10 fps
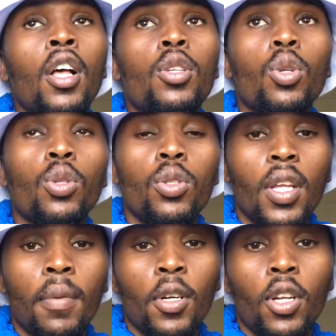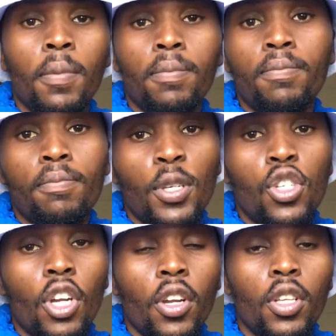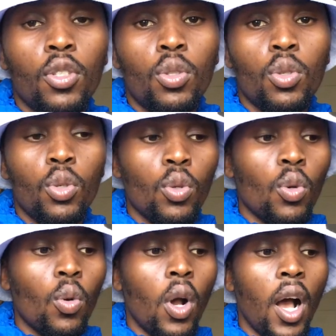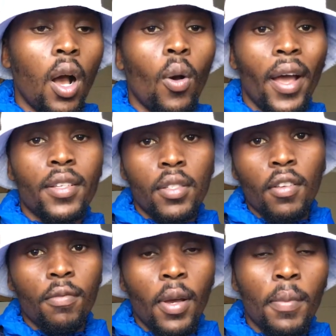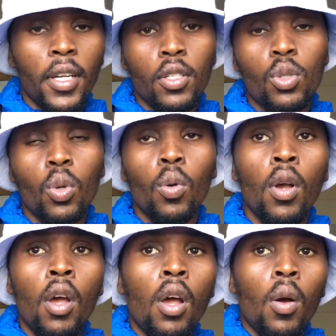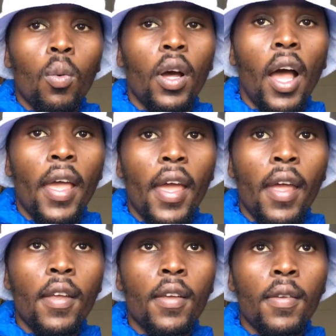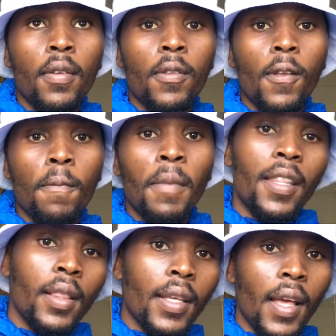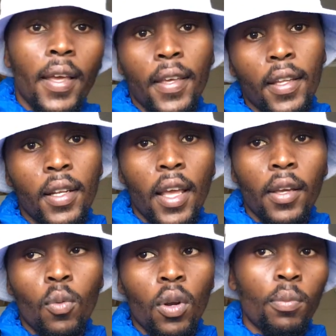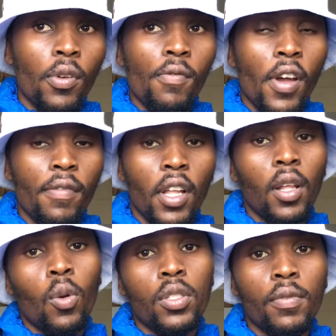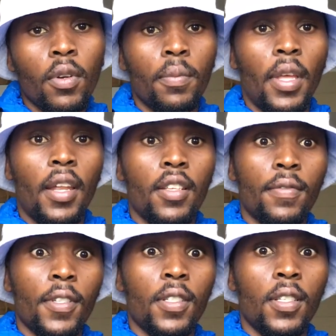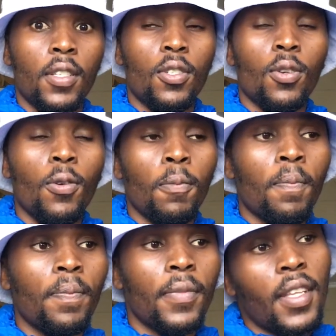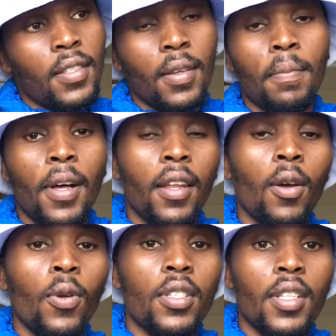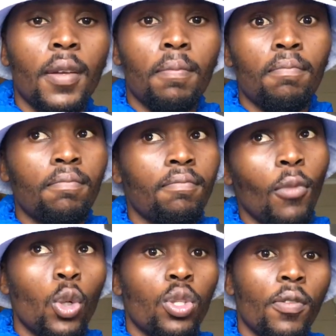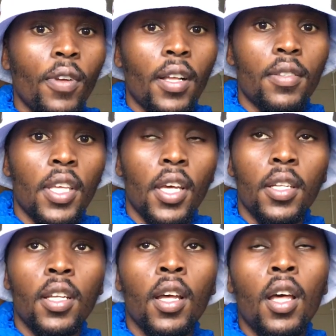So today I'm gonna be sharing to you how I save my money. So I monthly I get like 1.5 allowance from NSFAS, so that's the allowance that most of us get.